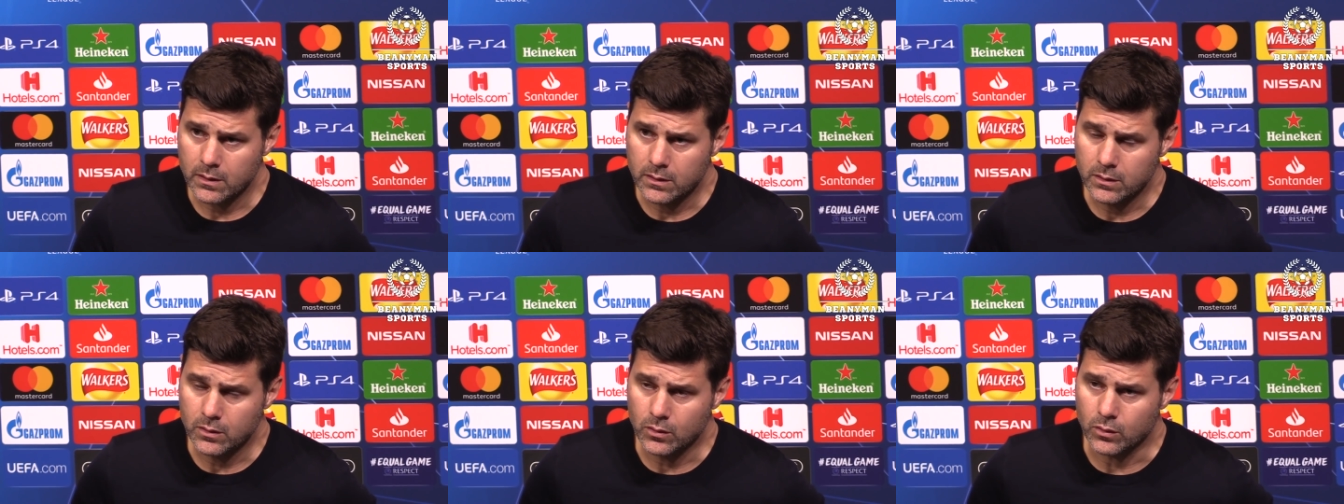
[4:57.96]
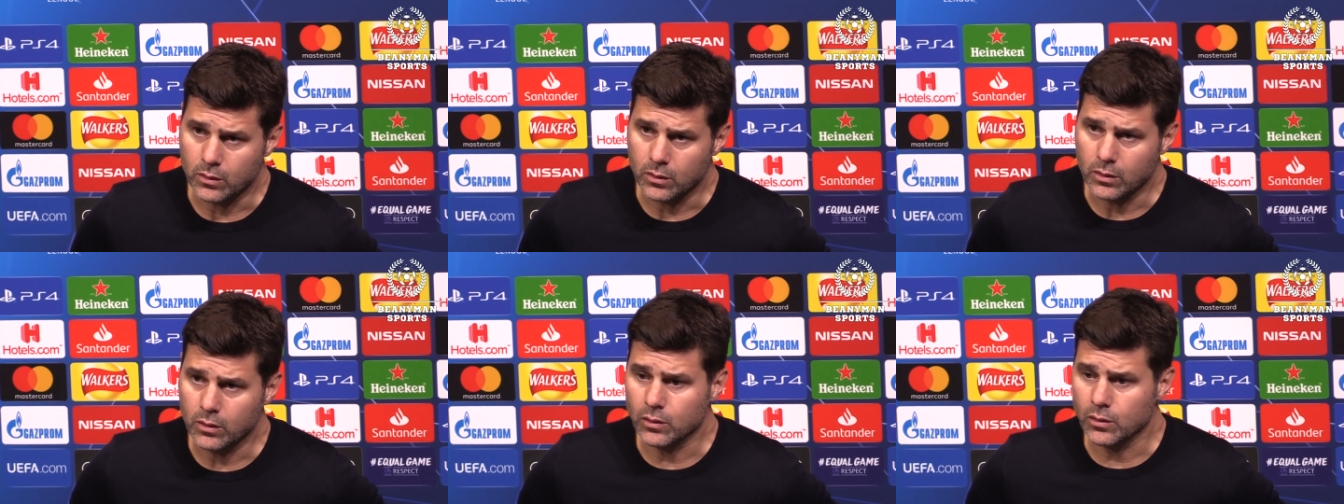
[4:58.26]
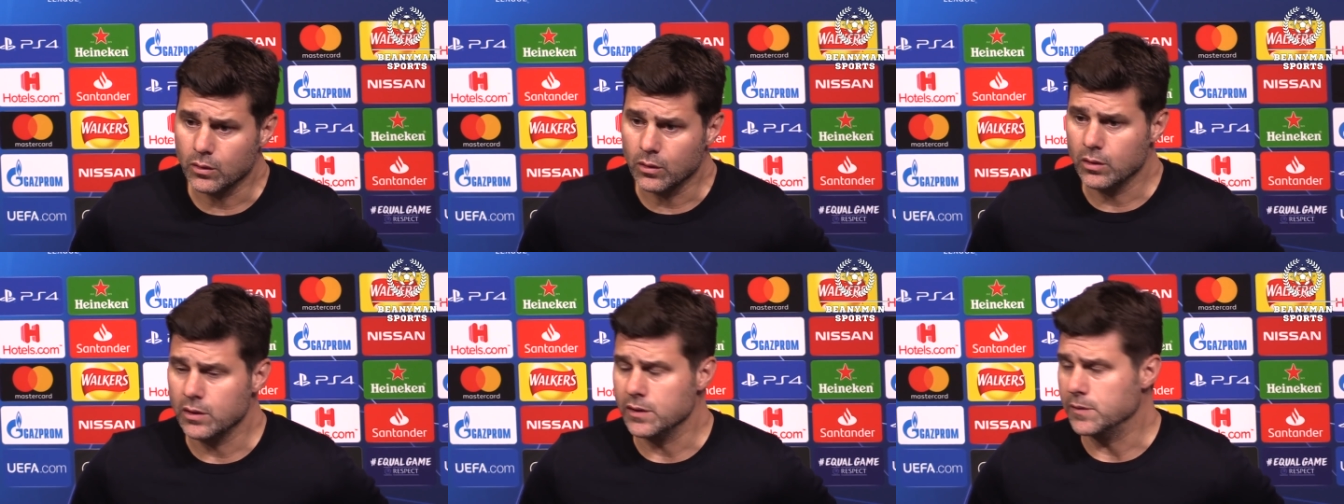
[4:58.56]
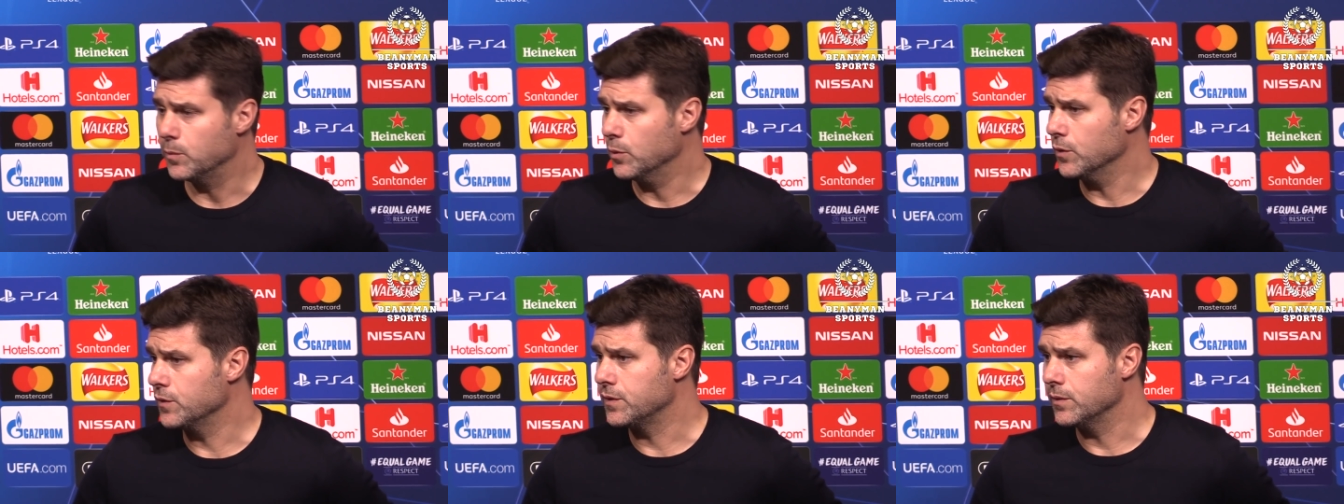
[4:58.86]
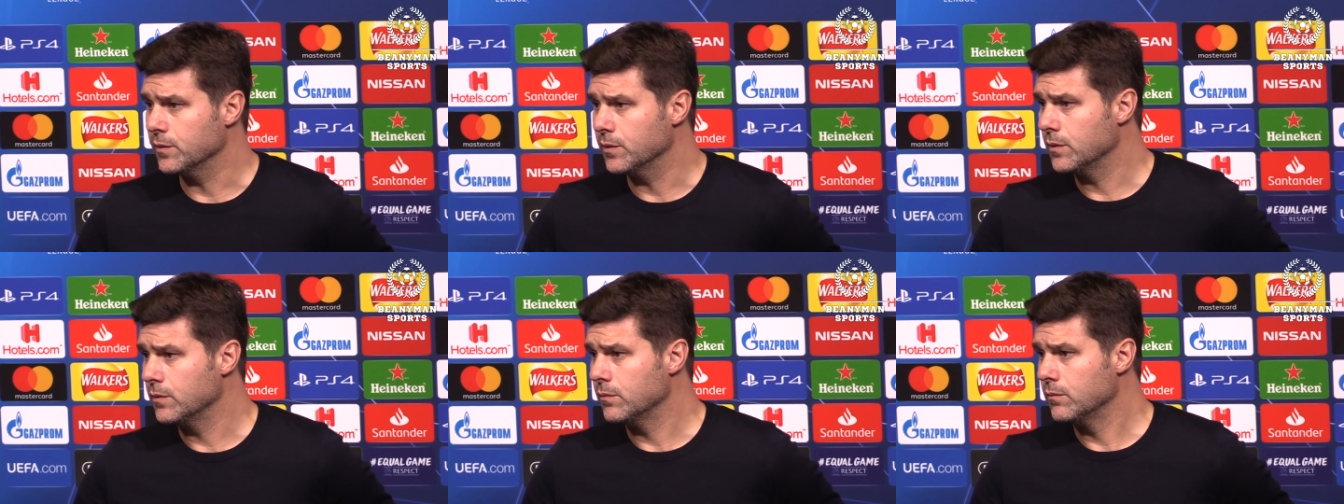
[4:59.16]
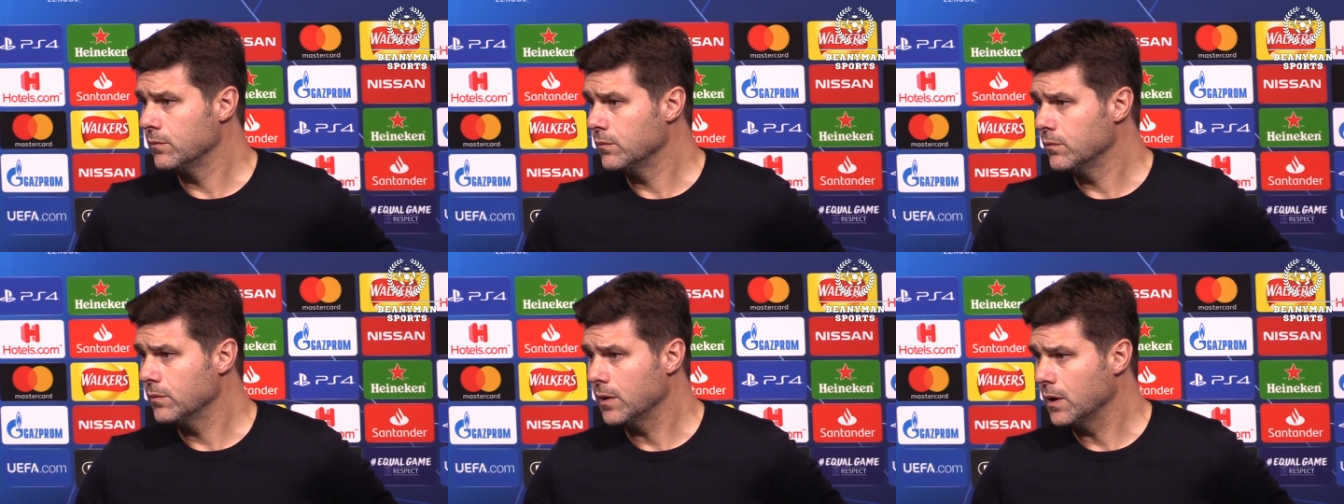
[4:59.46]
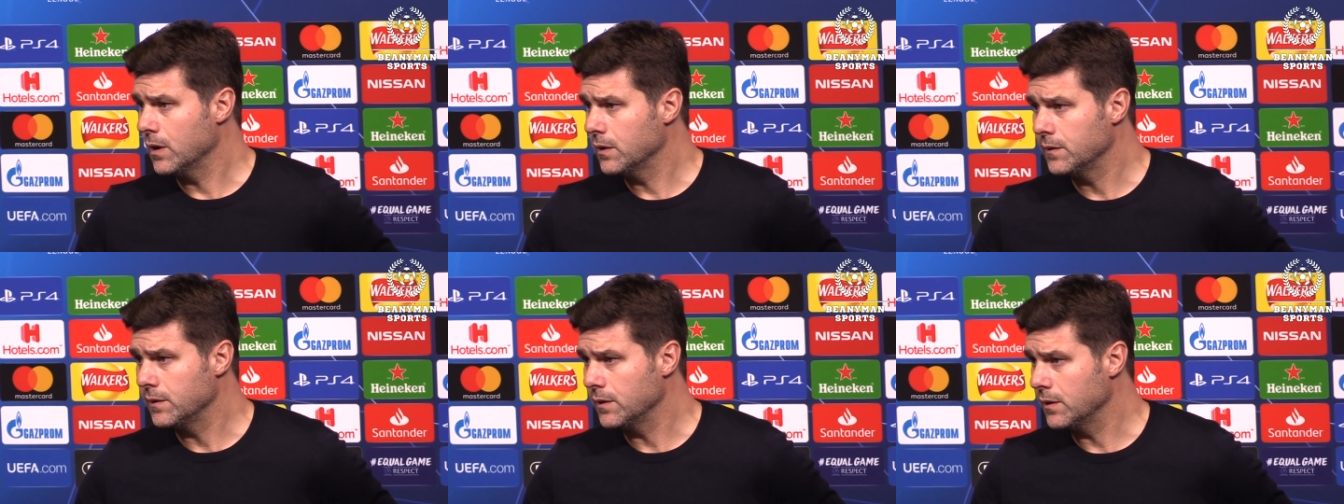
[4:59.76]
Look, all, all is possible.
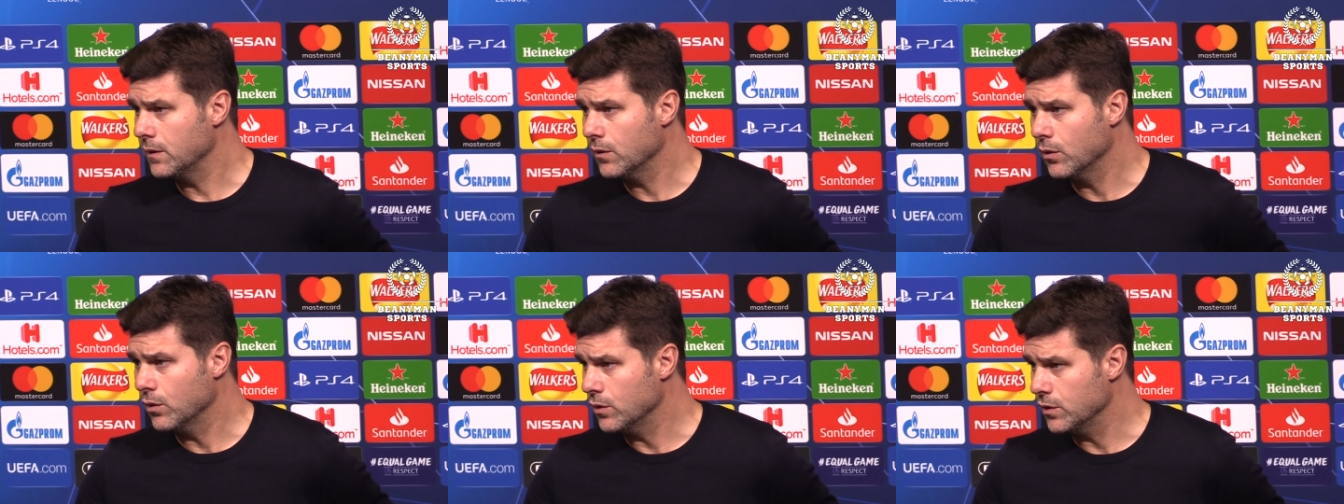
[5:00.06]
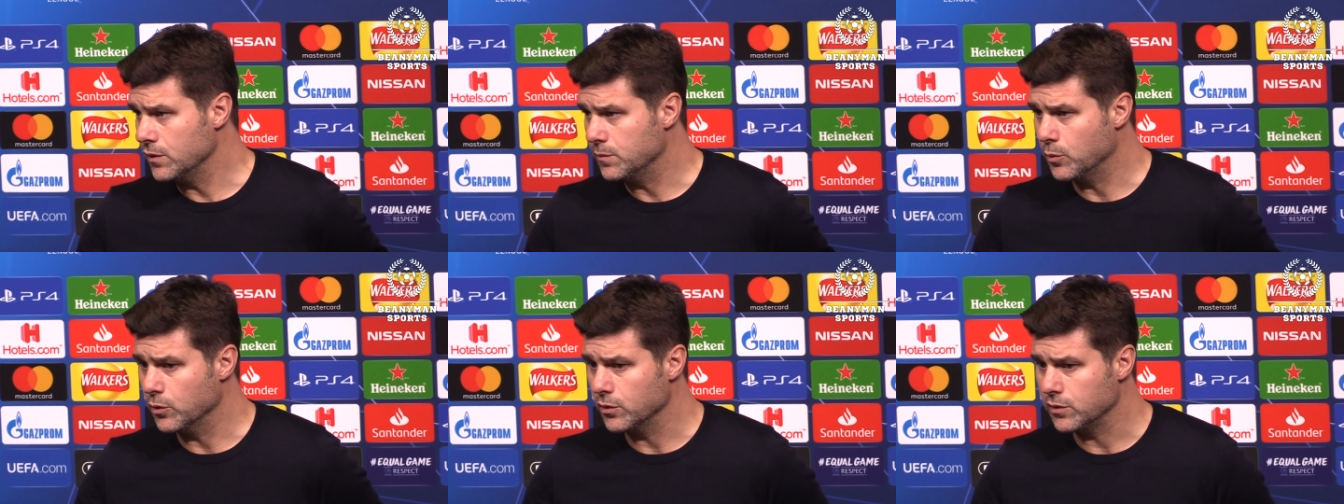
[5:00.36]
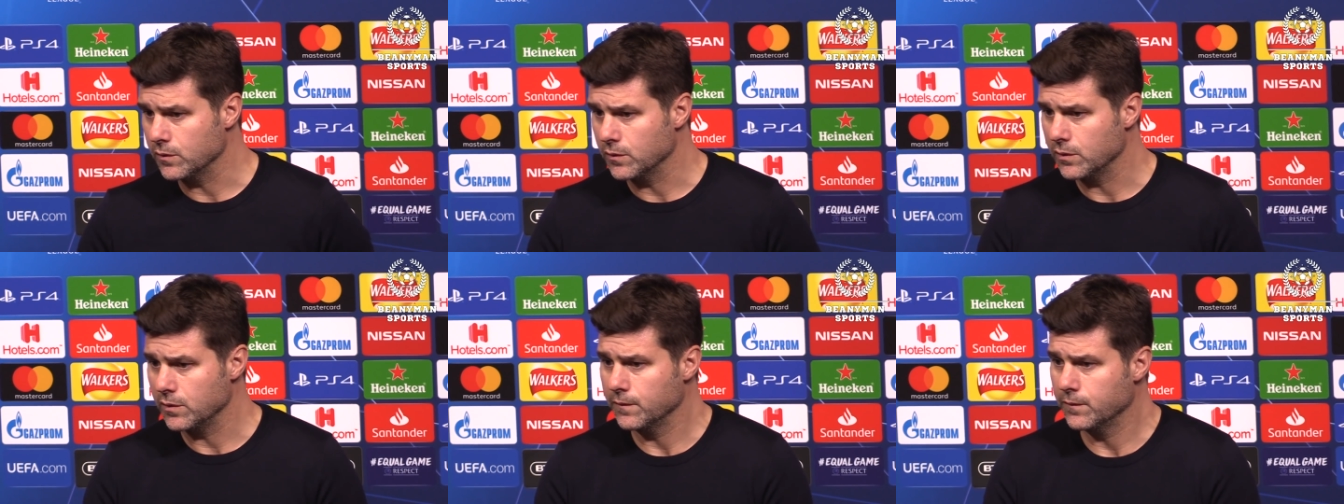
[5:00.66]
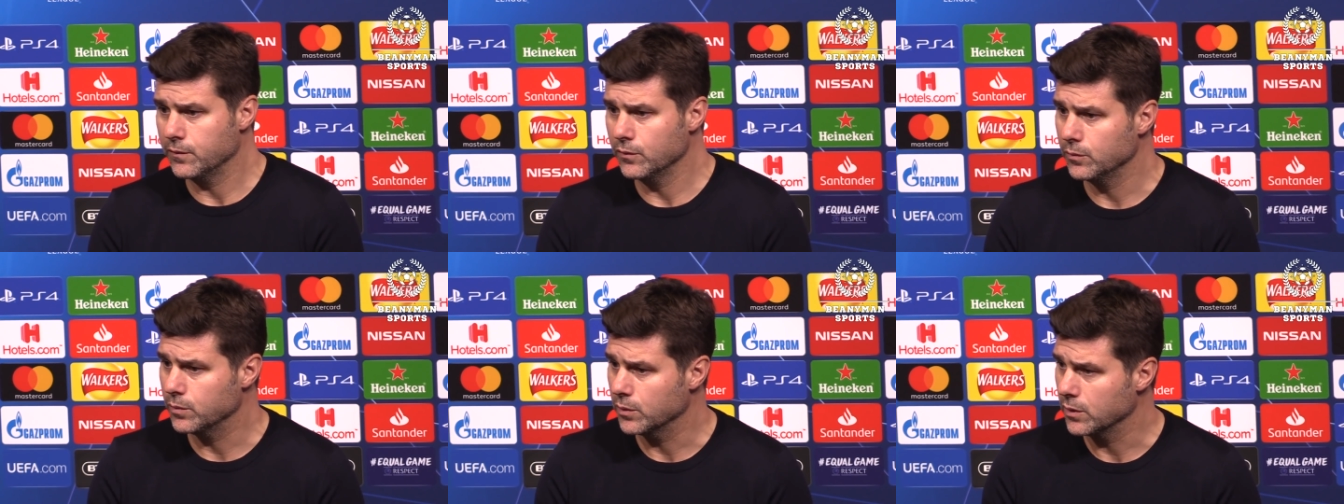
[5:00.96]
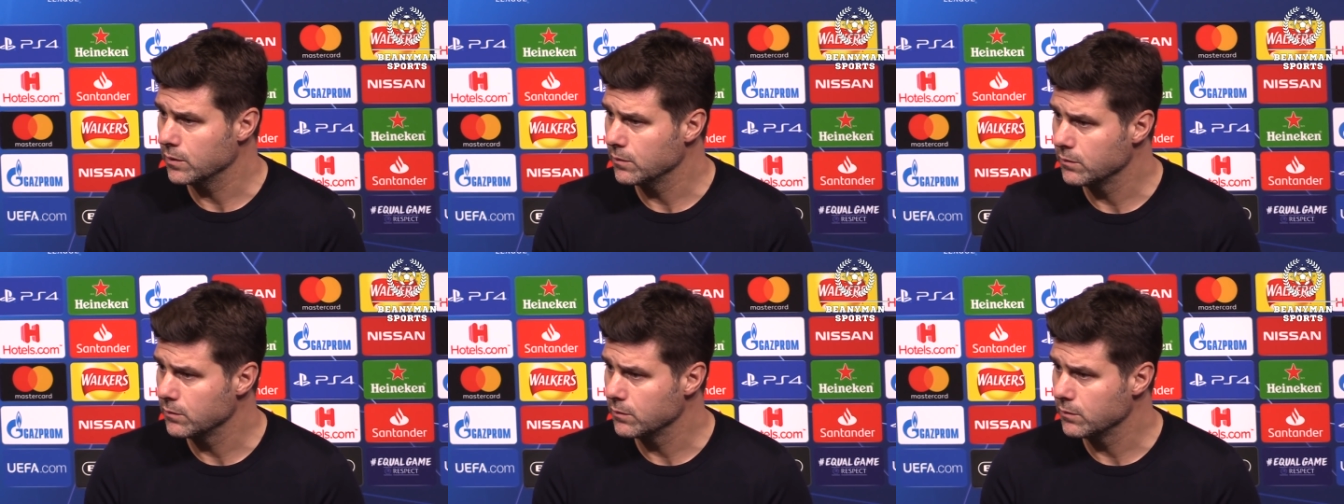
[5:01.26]
I think all is possible in football.